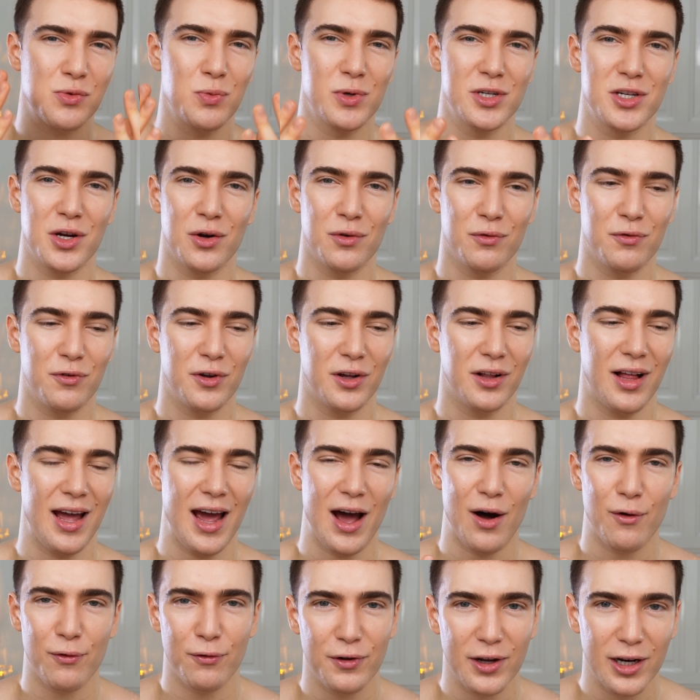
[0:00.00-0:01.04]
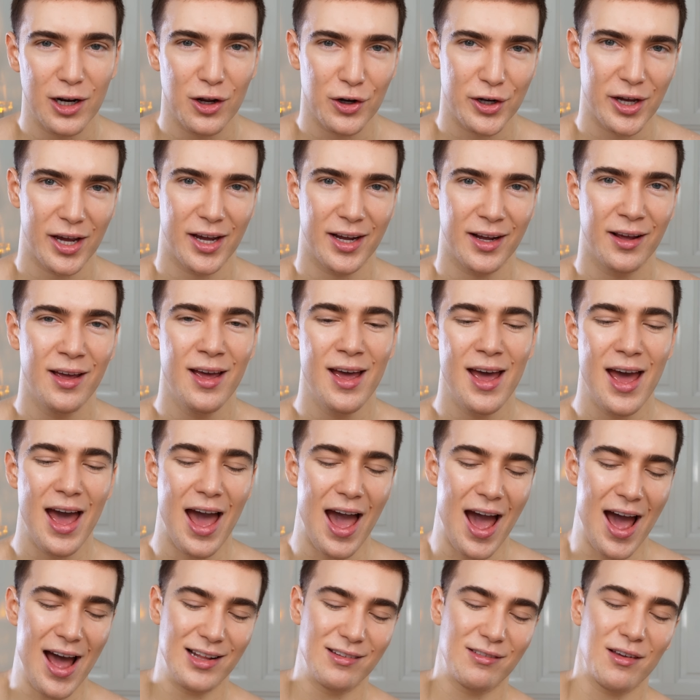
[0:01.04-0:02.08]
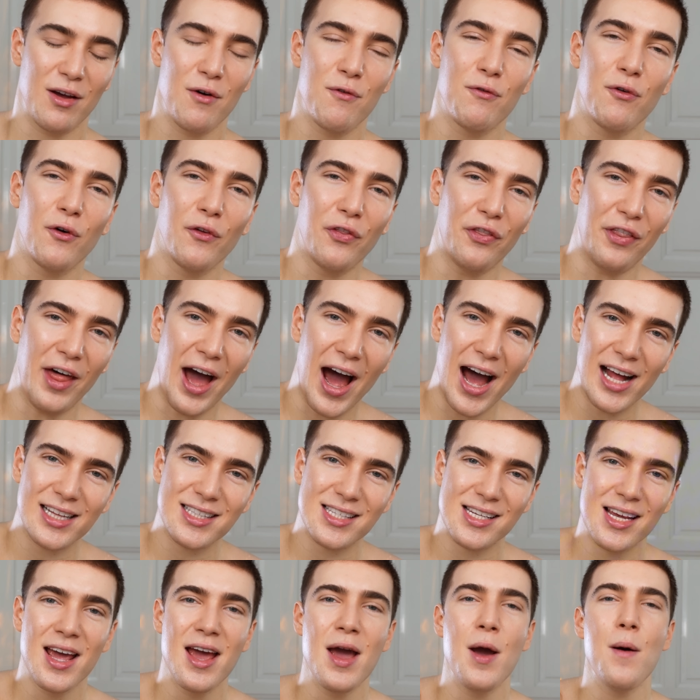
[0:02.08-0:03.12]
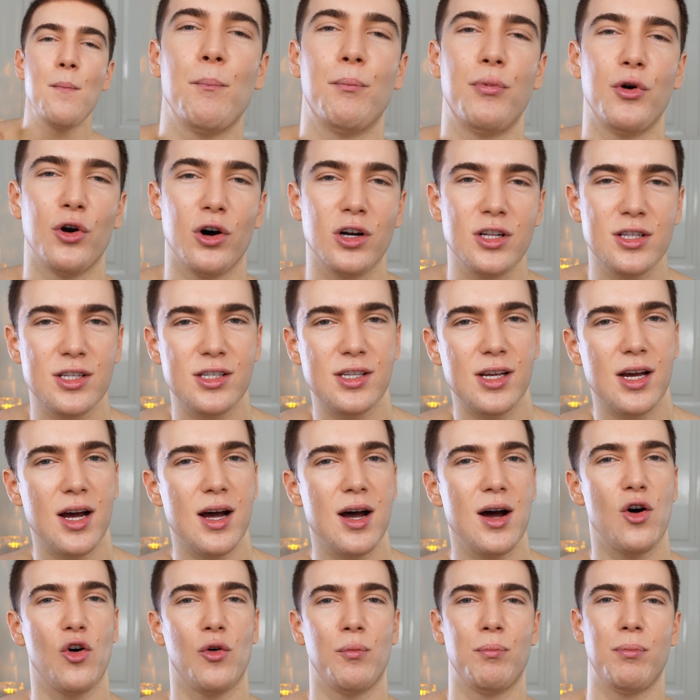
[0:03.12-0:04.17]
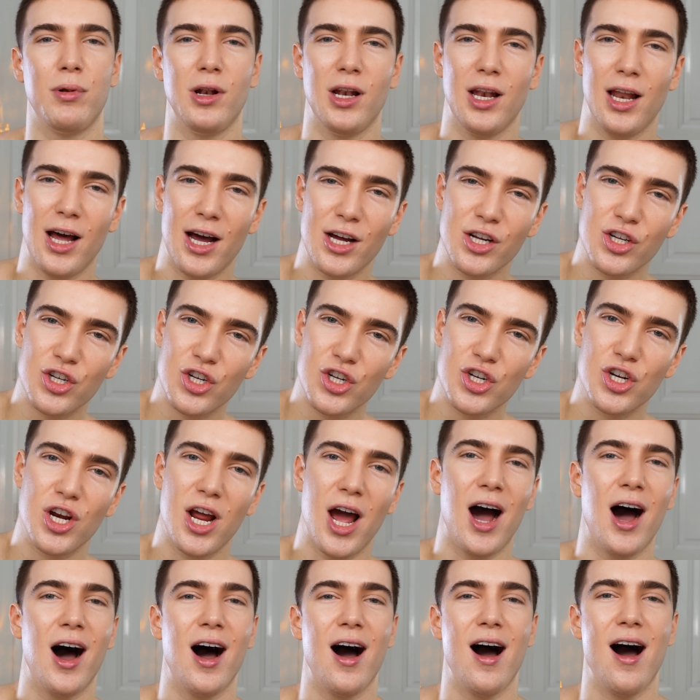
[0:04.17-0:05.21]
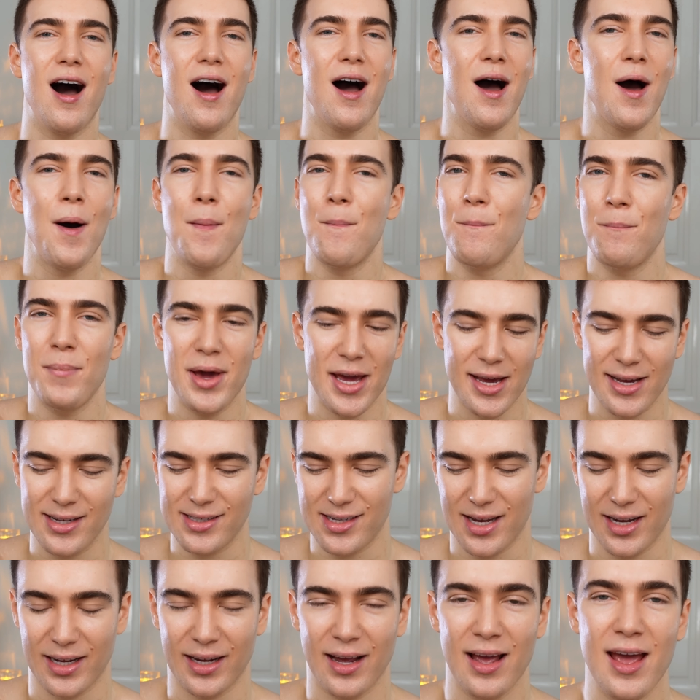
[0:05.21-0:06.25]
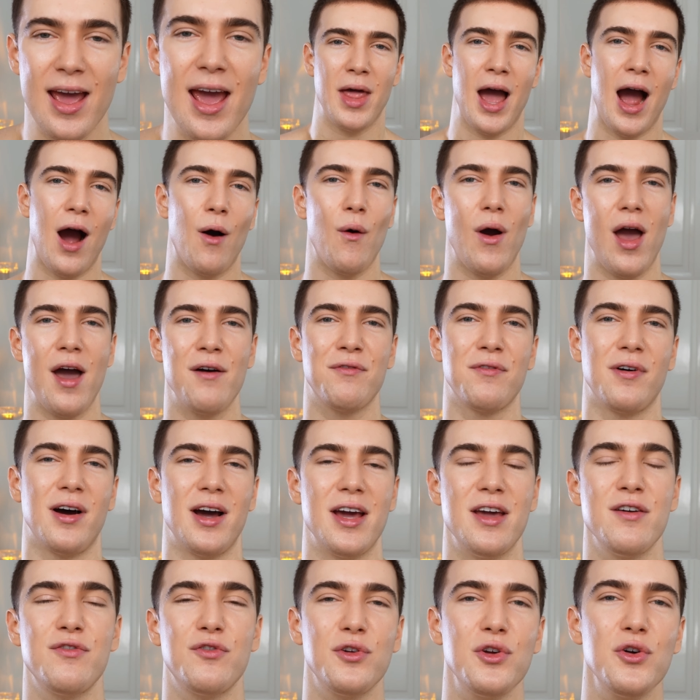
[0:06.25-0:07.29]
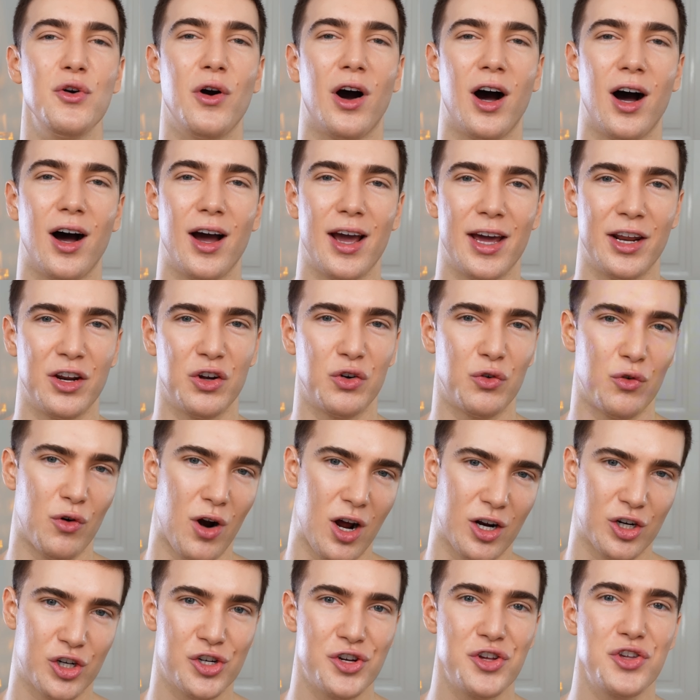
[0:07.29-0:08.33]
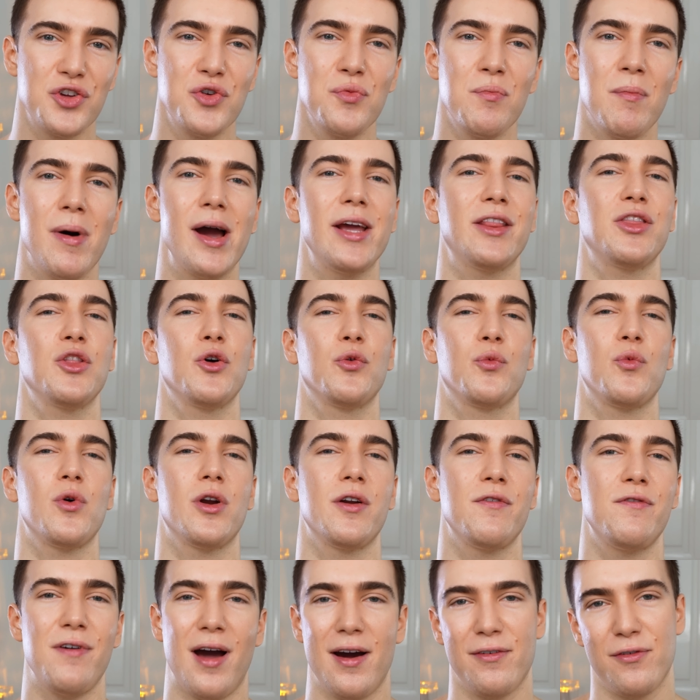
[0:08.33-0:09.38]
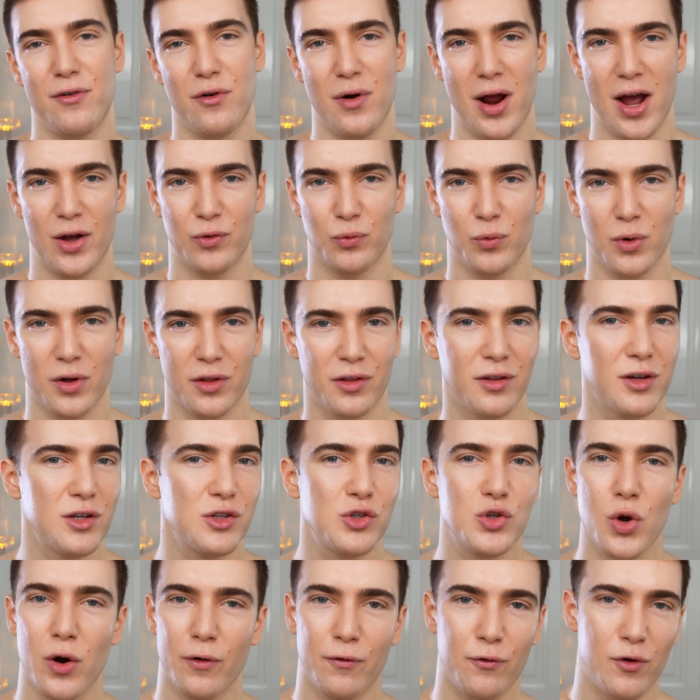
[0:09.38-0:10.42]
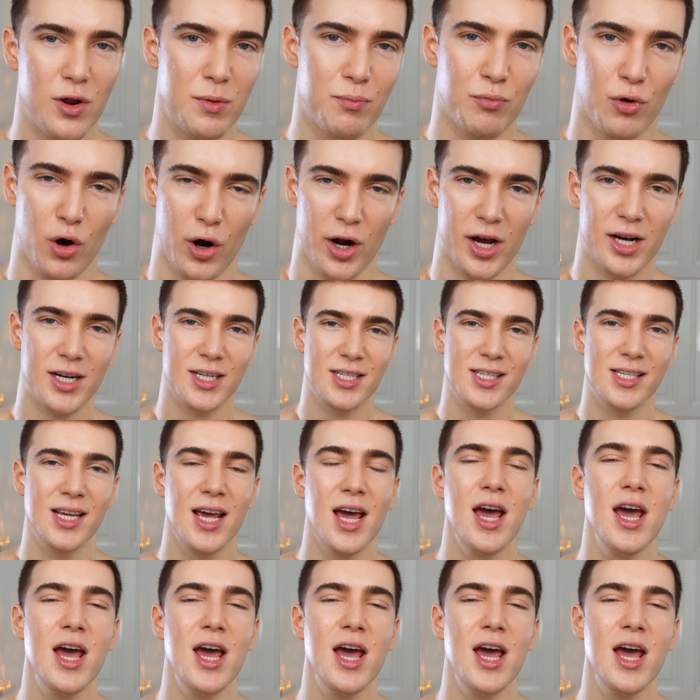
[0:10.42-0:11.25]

We don't feel healthy looking. And for that, bronzer or blush are amazing. However, if you are in a rush, you might not want to faff around with 2 or 3 products.